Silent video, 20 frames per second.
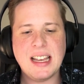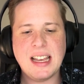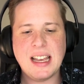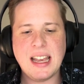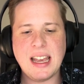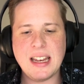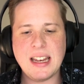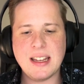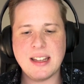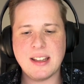
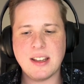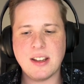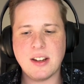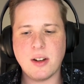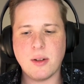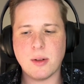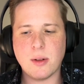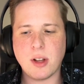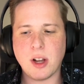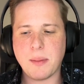and
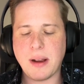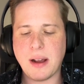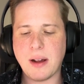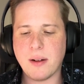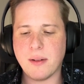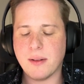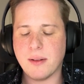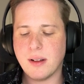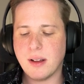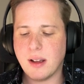we're talking about
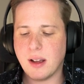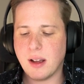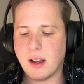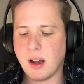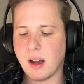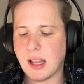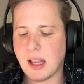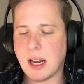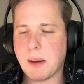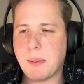how a
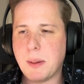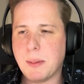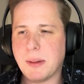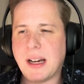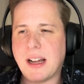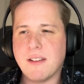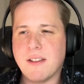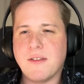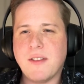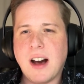lot of people
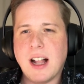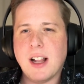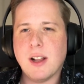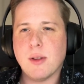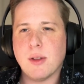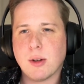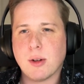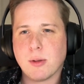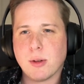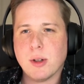kind of follow
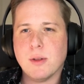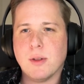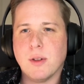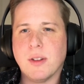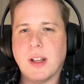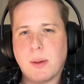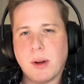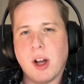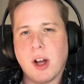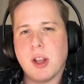the groove of
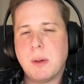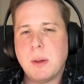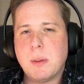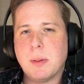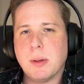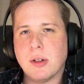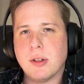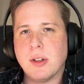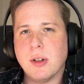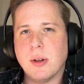like what other
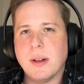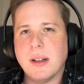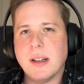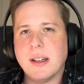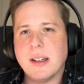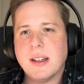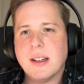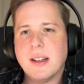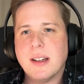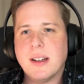people are doing,